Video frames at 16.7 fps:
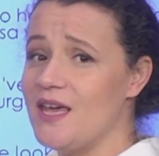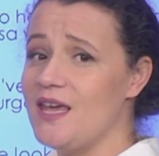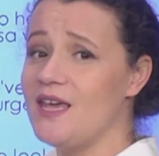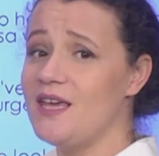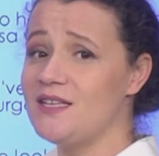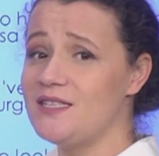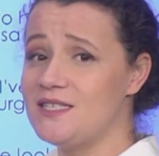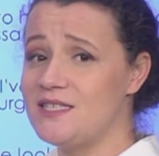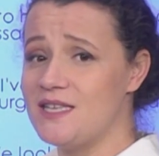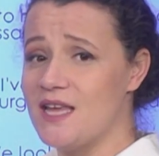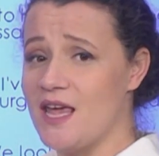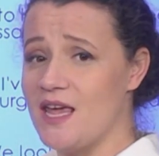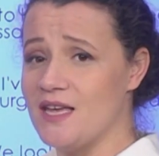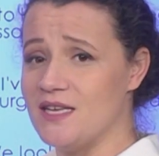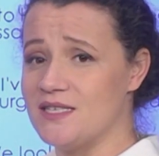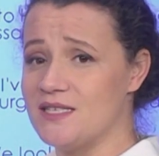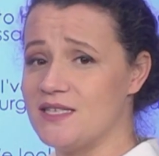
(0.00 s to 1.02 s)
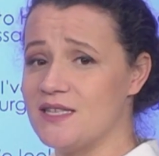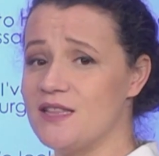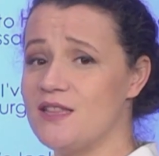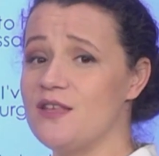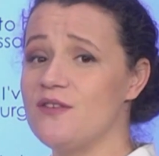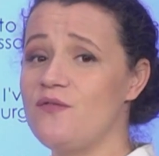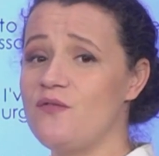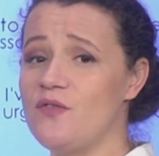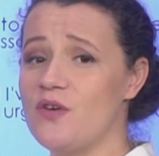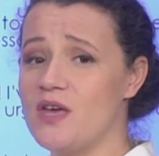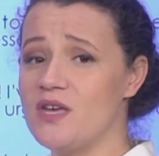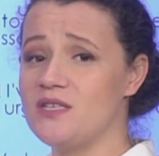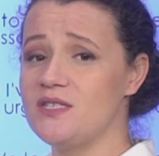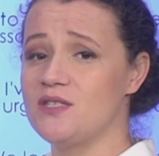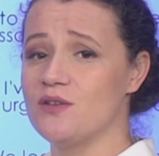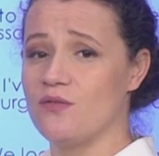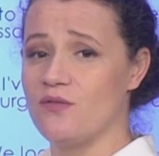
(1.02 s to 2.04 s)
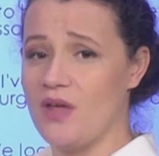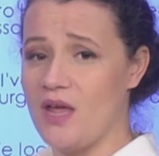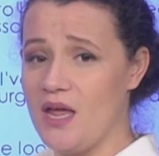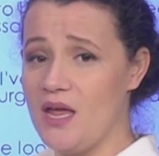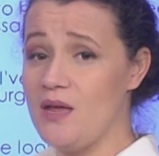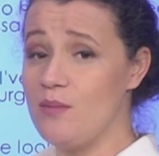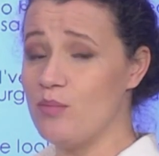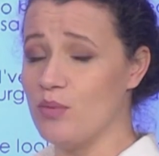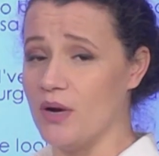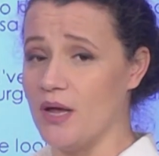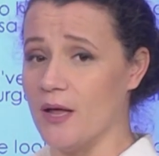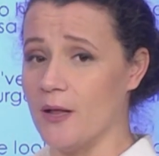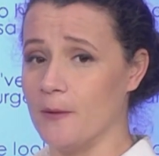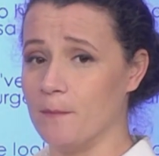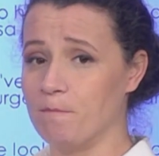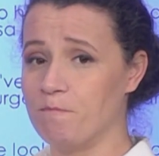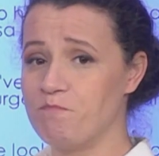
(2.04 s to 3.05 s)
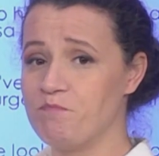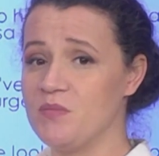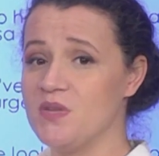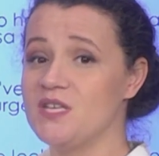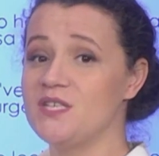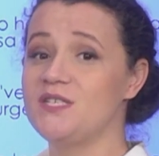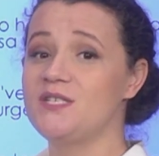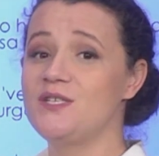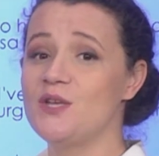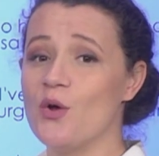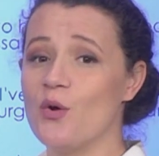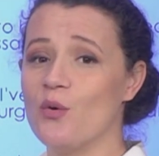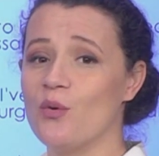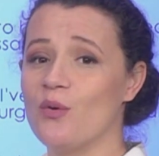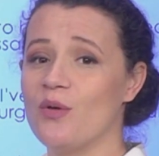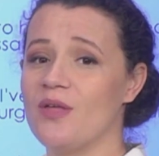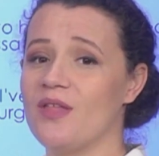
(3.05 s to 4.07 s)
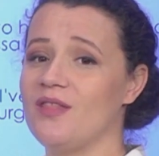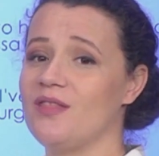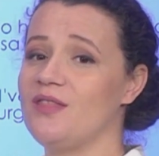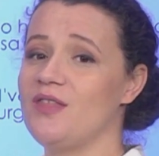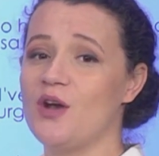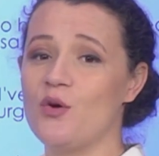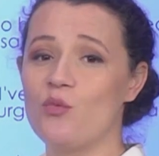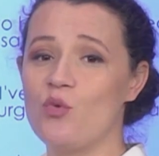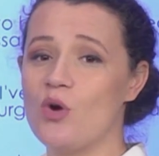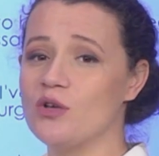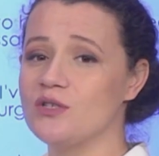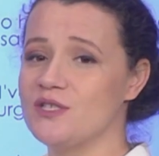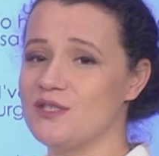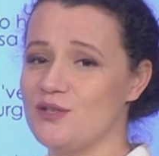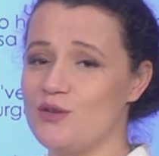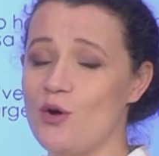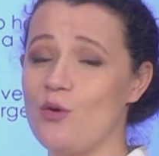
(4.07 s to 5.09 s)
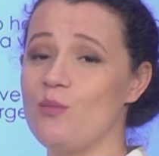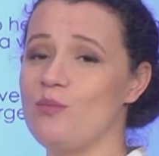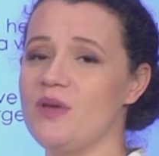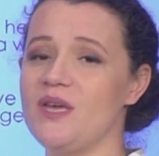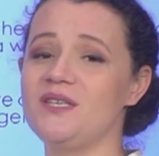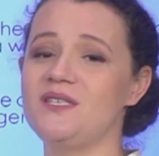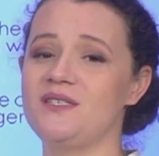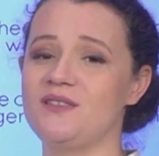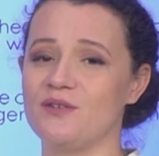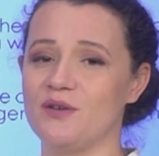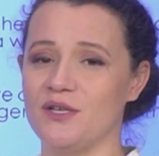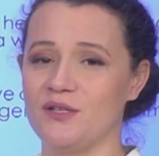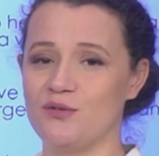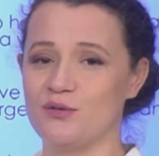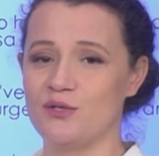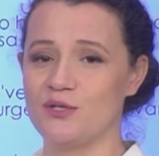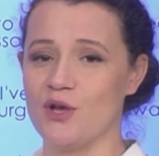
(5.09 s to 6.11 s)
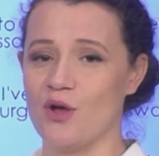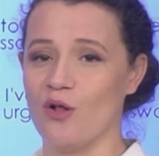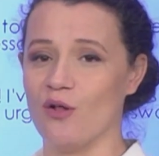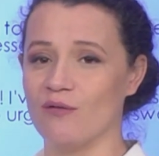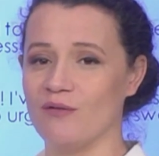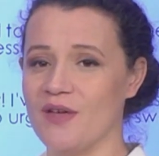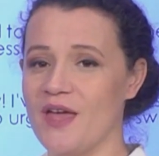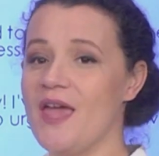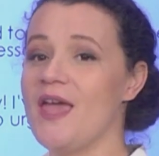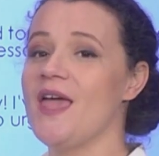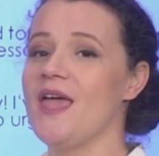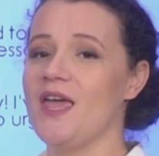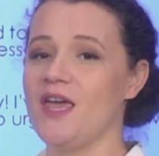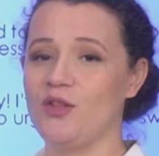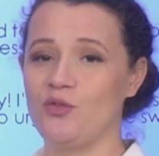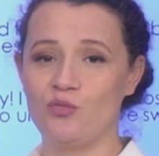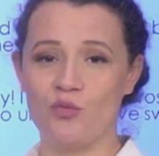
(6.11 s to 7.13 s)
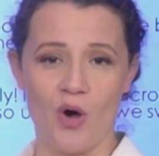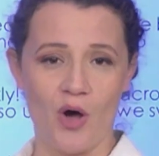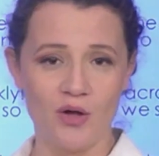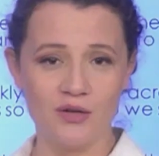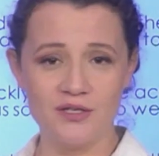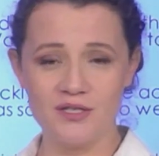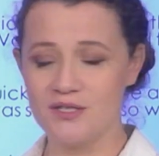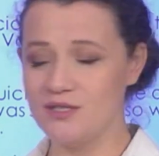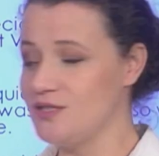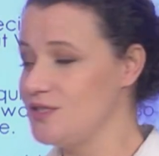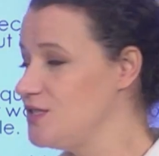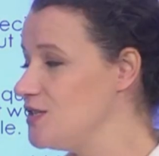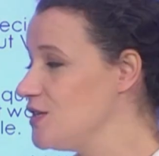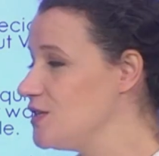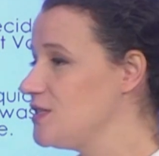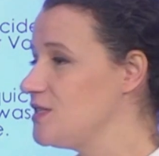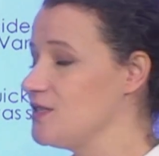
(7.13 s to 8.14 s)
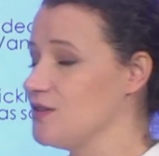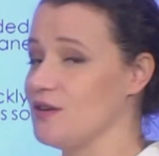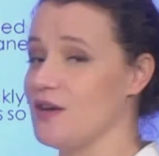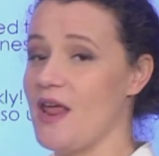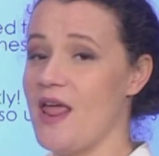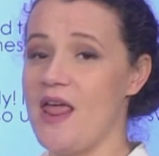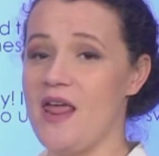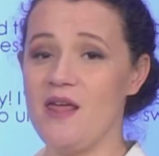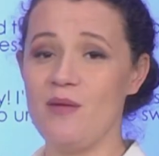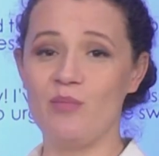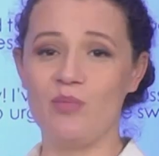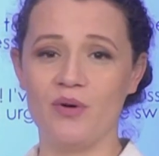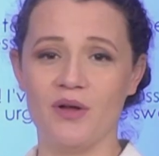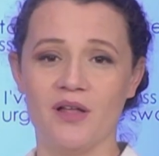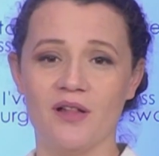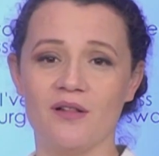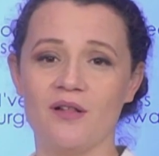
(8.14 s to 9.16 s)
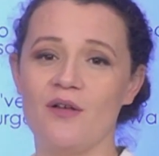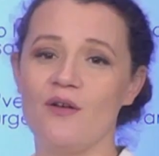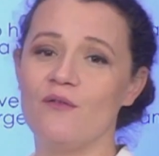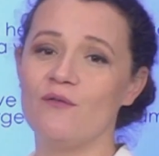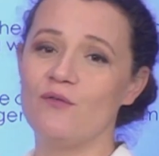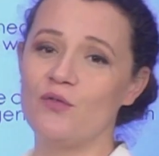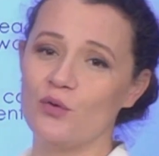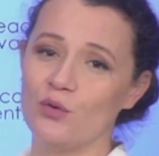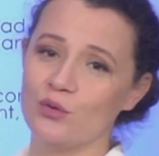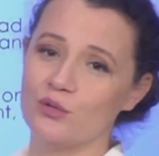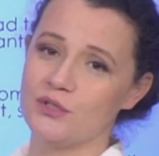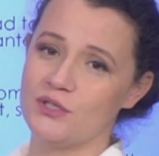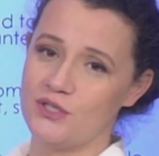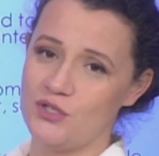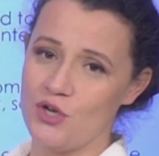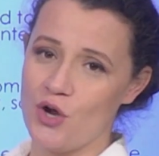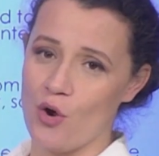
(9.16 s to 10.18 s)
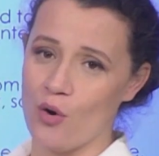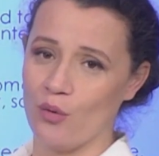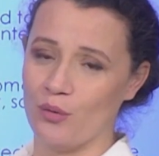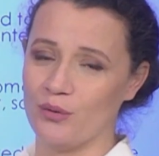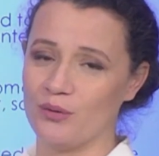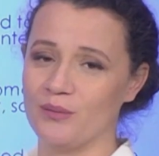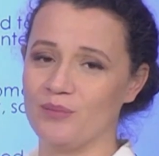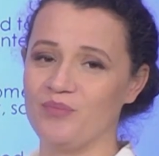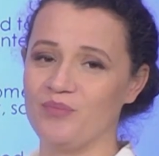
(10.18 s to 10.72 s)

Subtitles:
It says the 1st of April. So there was no mystery to solve. It was just an April Fool's joke.